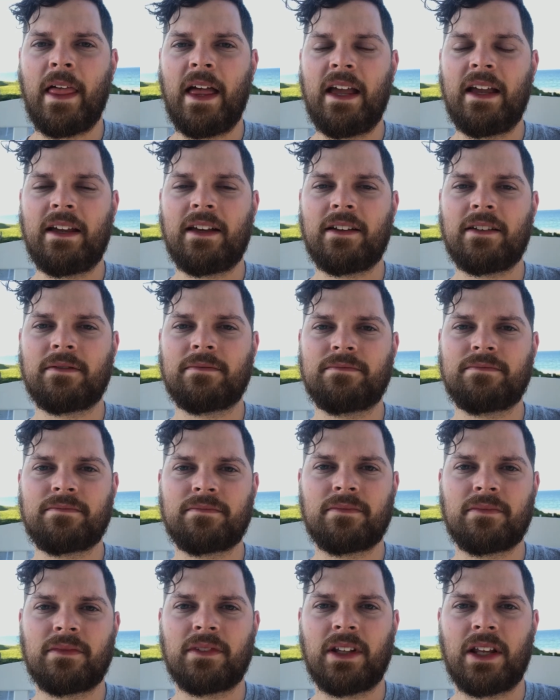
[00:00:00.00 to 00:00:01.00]
And
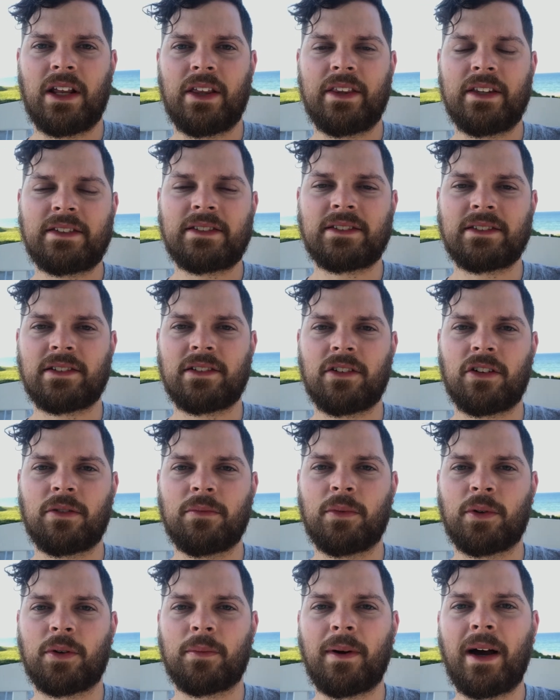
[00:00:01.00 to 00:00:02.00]
this is a little
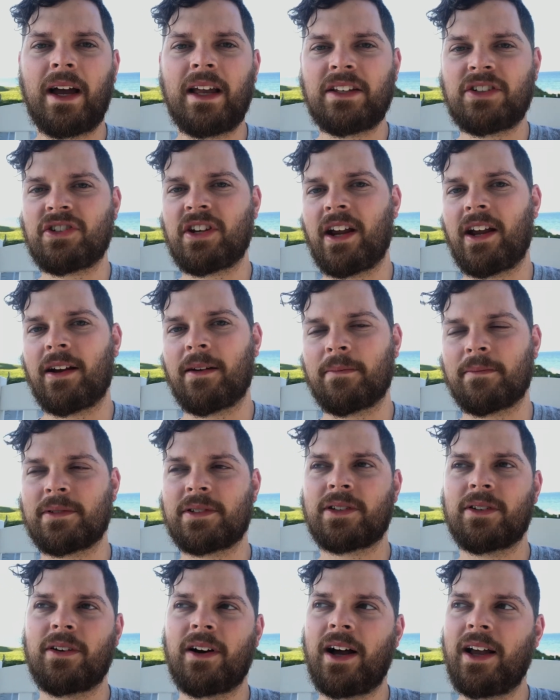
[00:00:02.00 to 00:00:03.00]
more my jam.
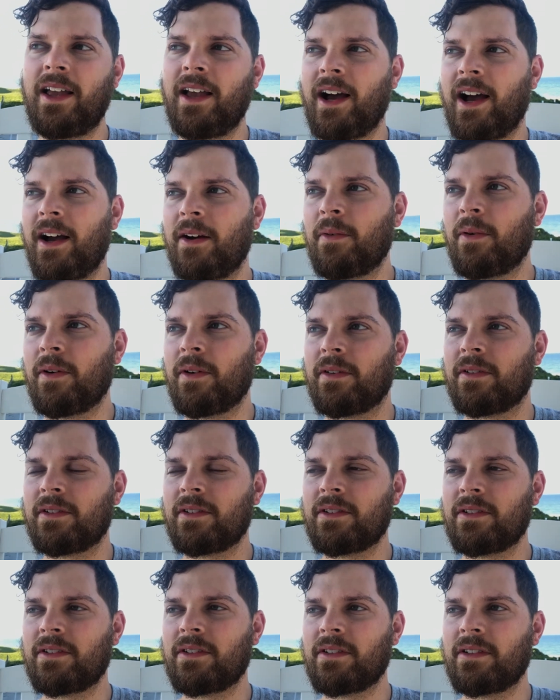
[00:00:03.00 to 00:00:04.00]
So I
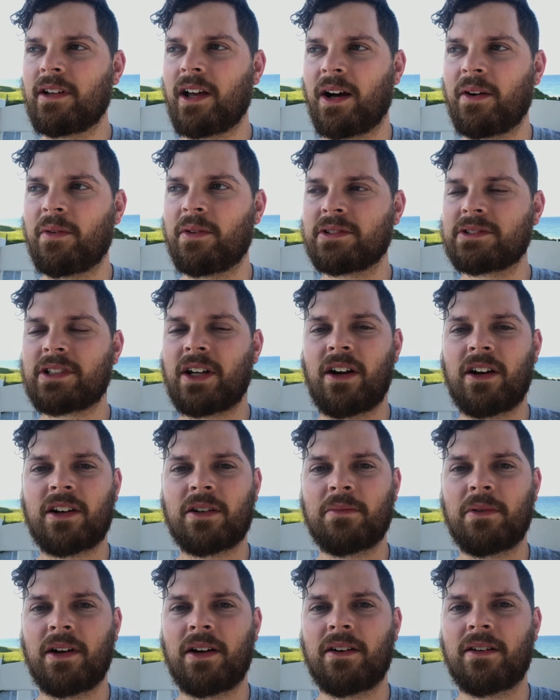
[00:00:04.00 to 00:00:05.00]
won't talk
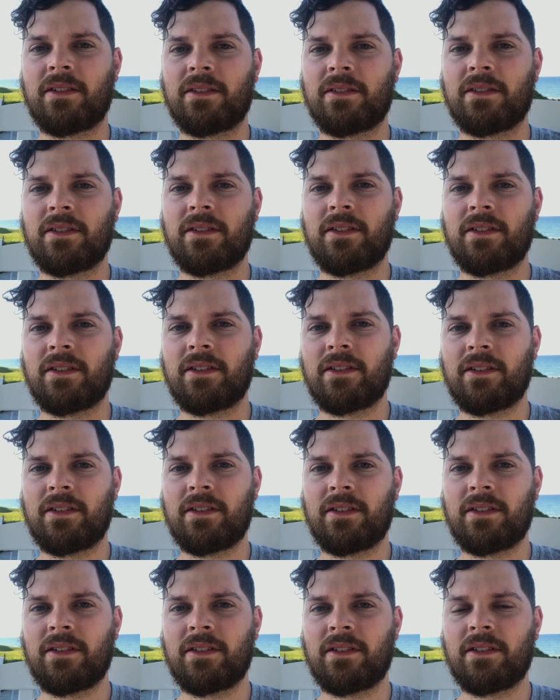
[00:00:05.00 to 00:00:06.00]
about
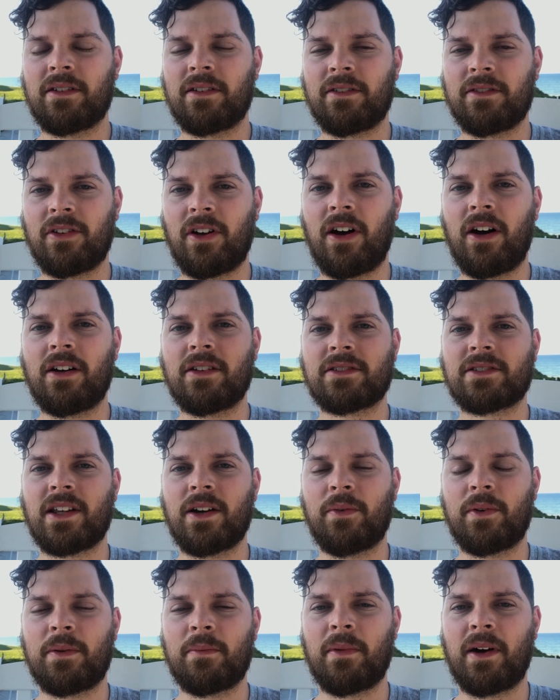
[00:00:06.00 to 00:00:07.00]
laws
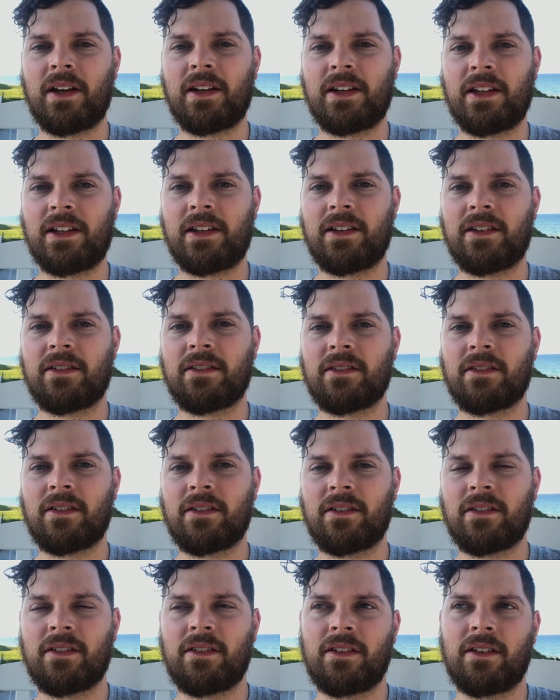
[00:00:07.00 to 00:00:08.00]
that we might need.
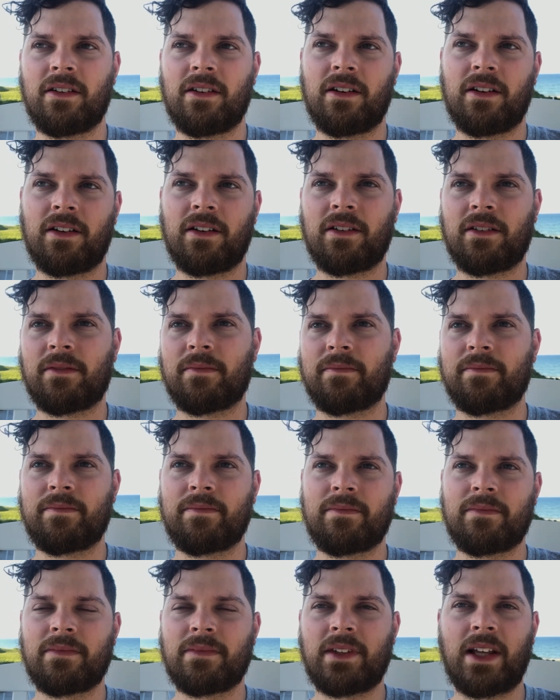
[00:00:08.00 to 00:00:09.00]
Um,
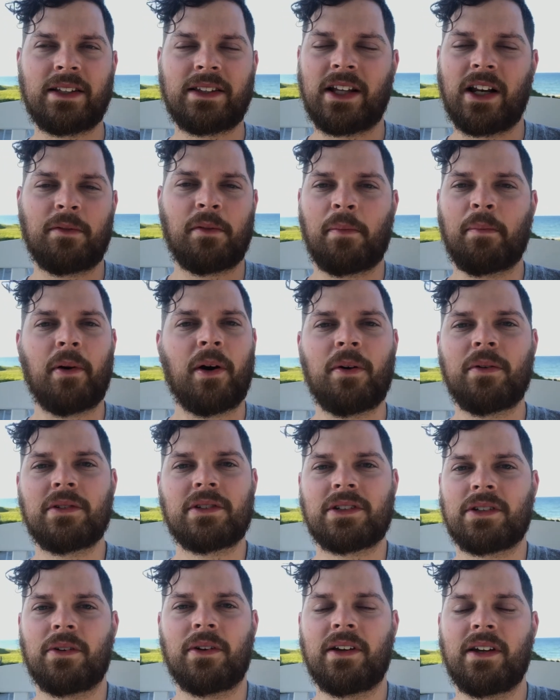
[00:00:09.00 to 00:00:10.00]
Not that I'm
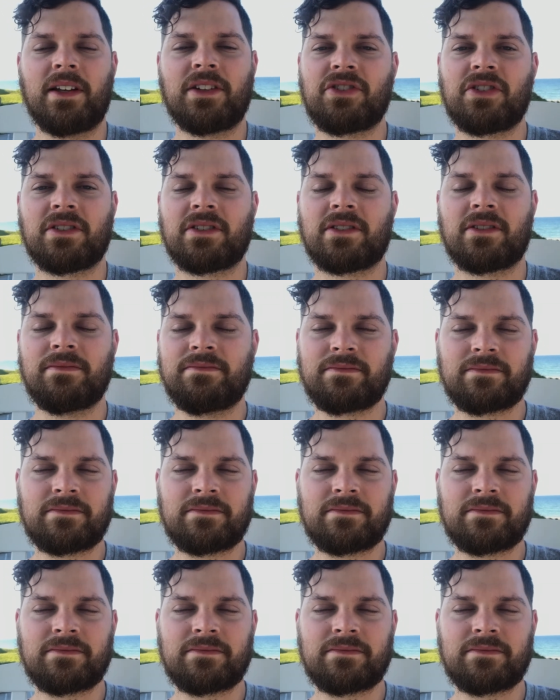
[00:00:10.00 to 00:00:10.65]
opposed to it. It's just